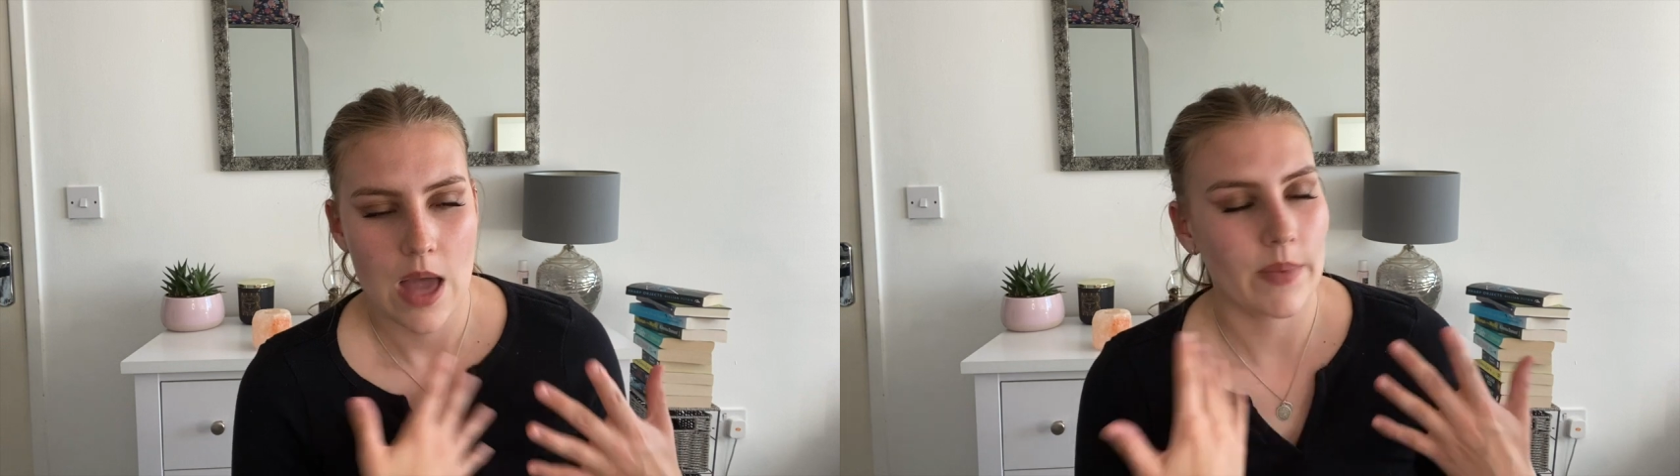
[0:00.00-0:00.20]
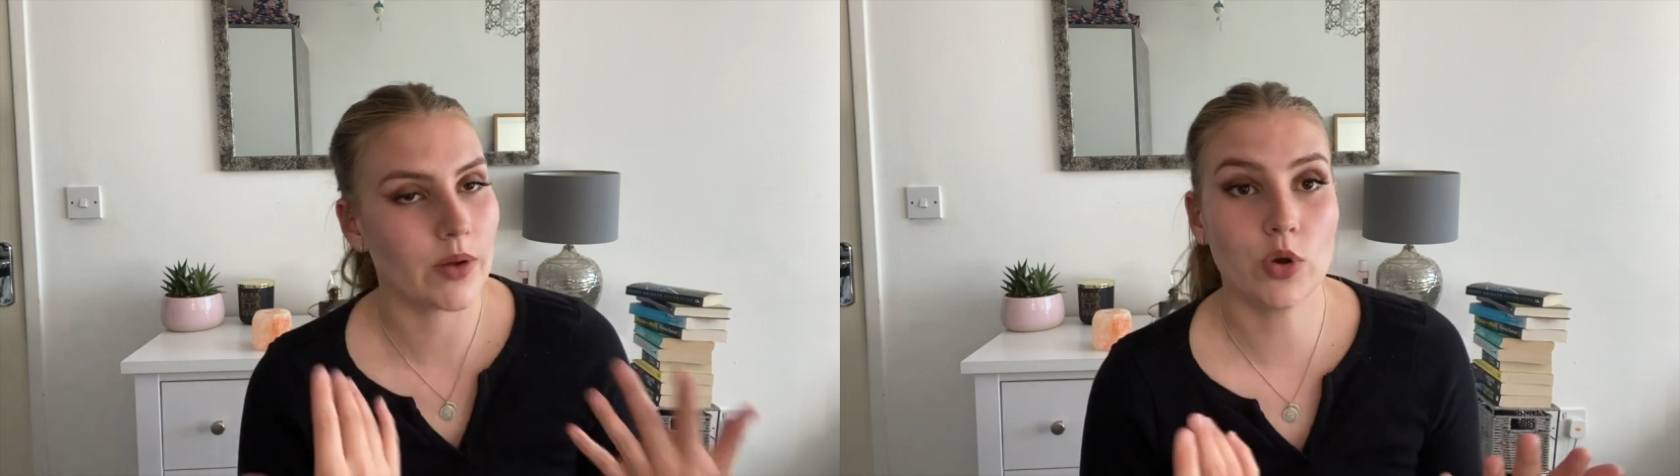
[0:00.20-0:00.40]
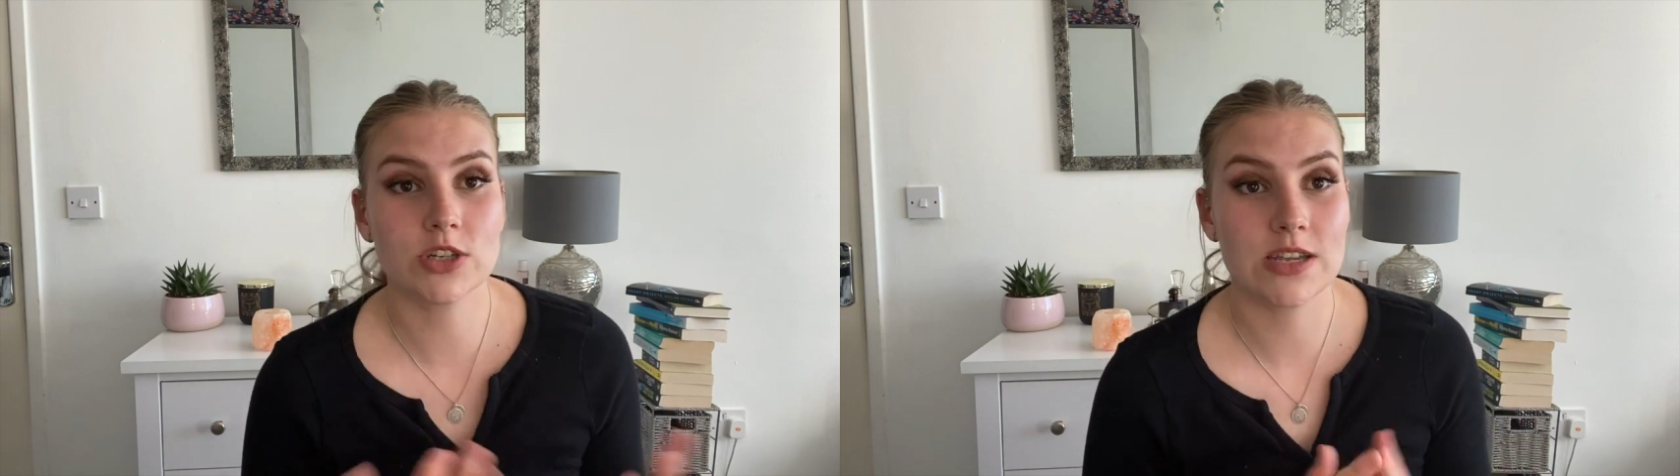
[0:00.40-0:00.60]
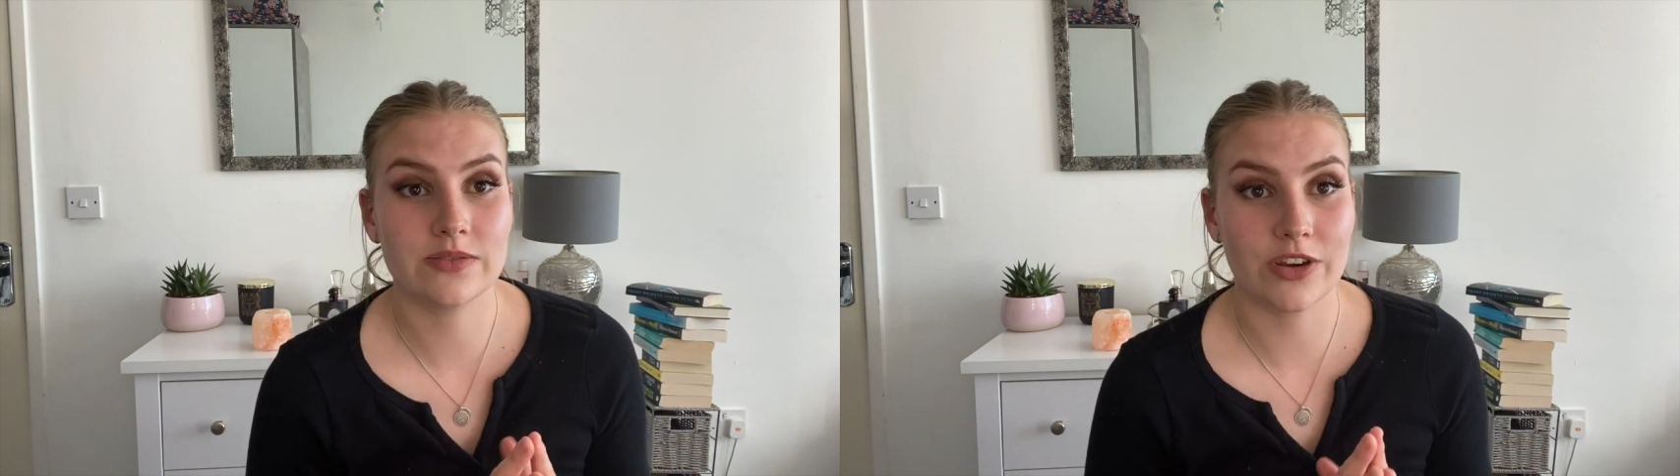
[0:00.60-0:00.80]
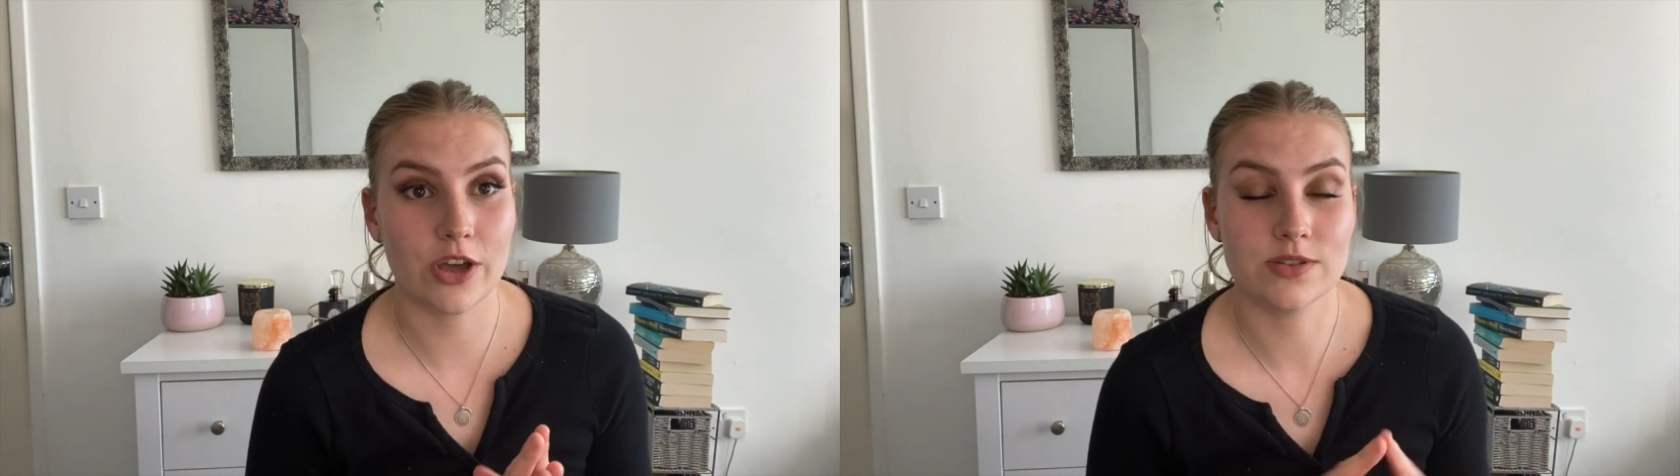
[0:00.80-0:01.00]
But I watched his
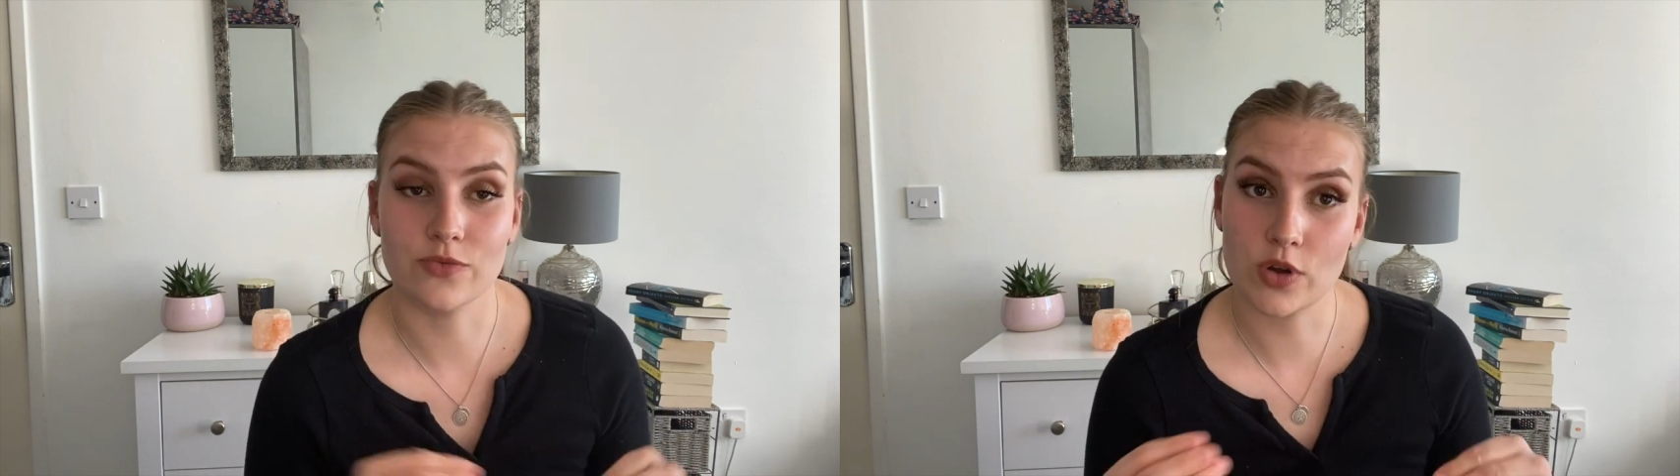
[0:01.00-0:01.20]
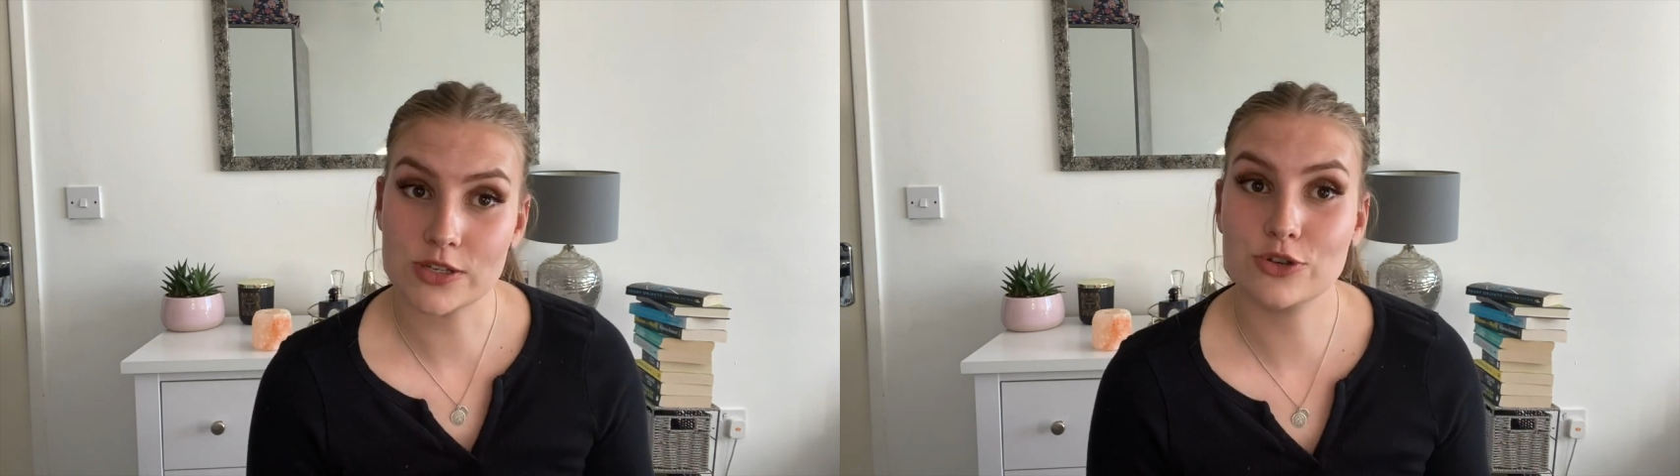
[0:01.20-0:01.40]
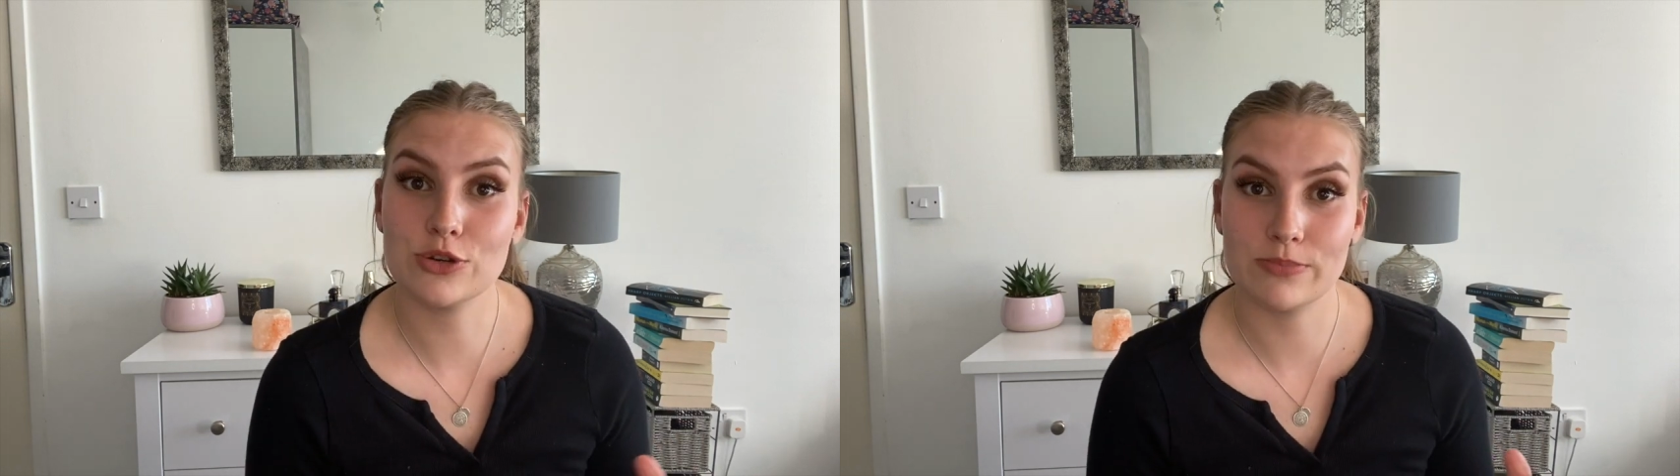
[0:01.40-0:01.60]
videos of what is good